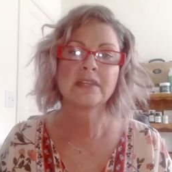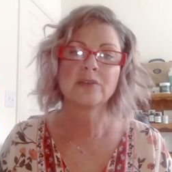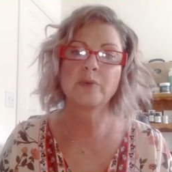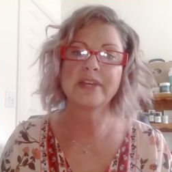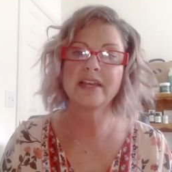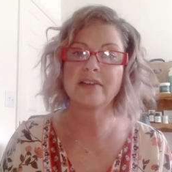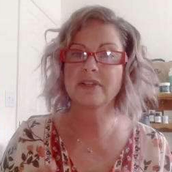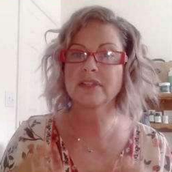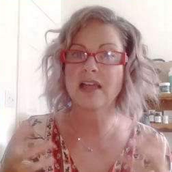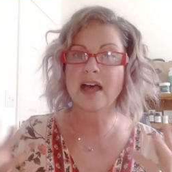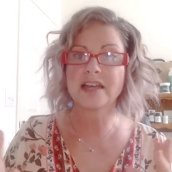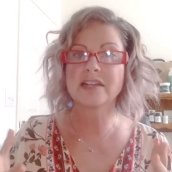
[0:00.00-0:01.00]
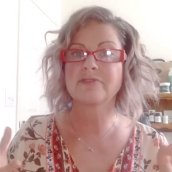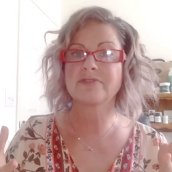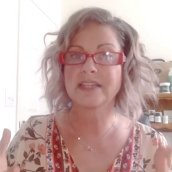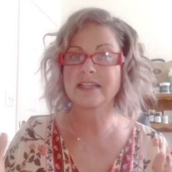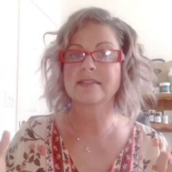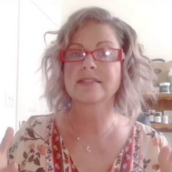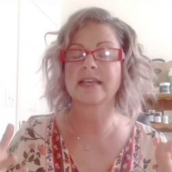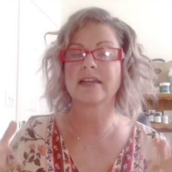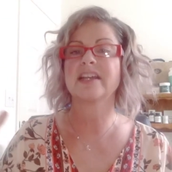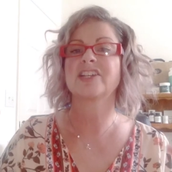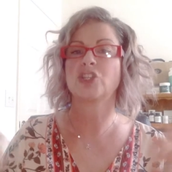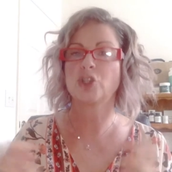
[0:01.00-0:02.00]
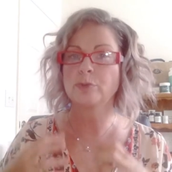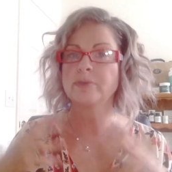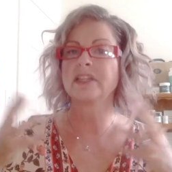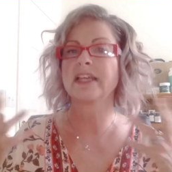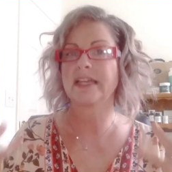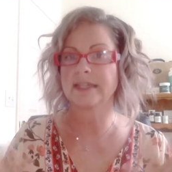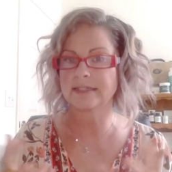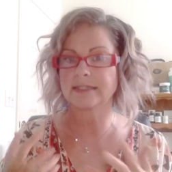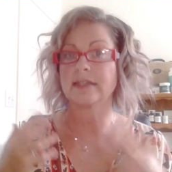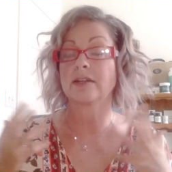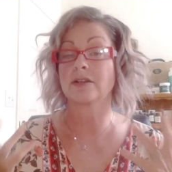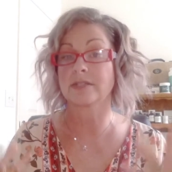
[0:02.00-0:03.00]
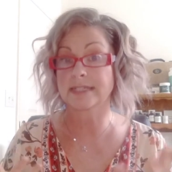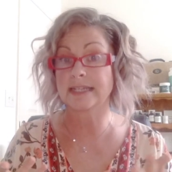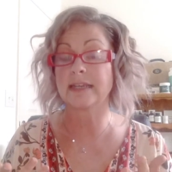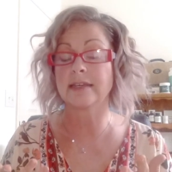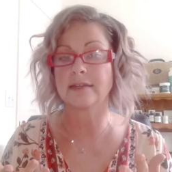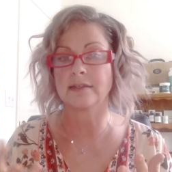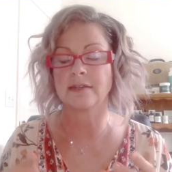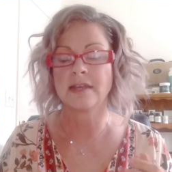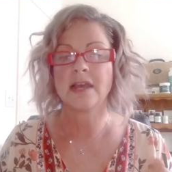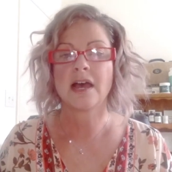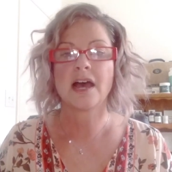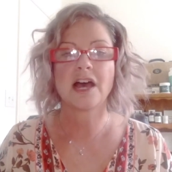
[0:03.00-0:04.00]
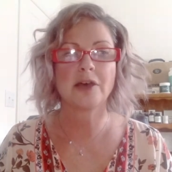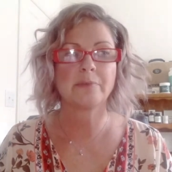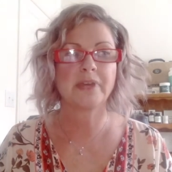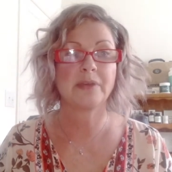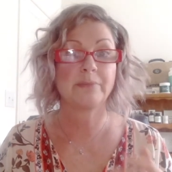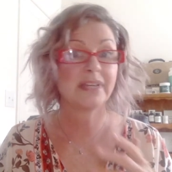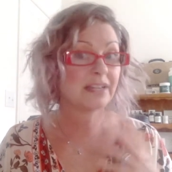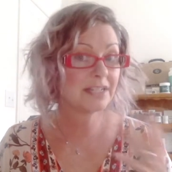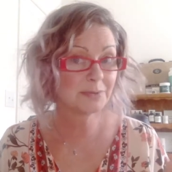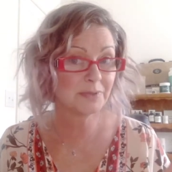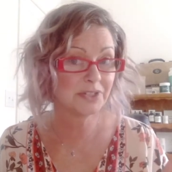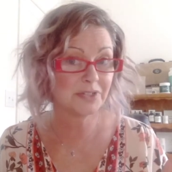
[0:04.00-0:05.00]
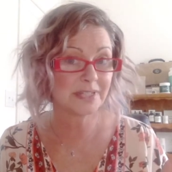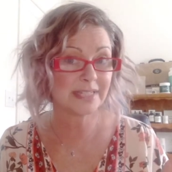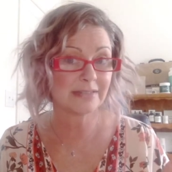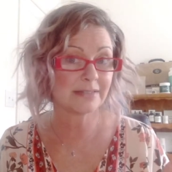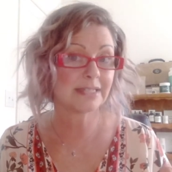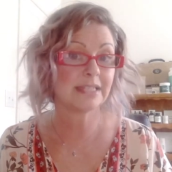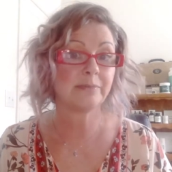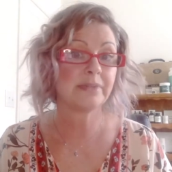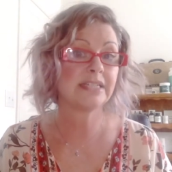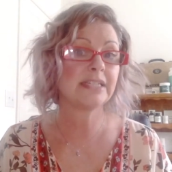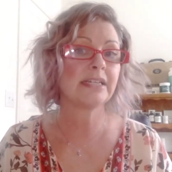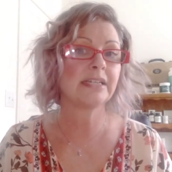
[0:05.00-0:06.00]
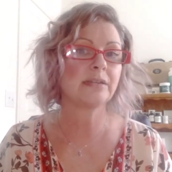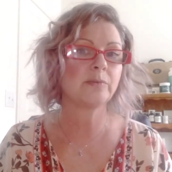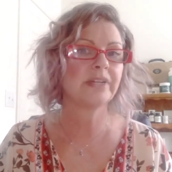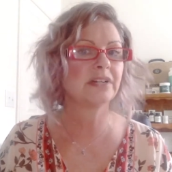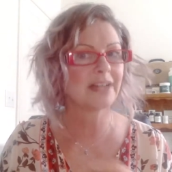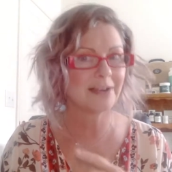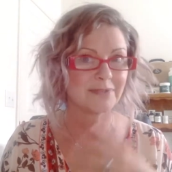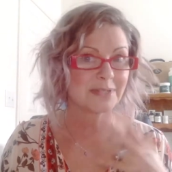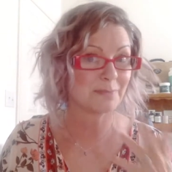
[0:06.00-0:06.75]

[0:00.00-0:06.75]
We have a lot of things that accumulate in our skin, um, and because we're using CBD, we don't have as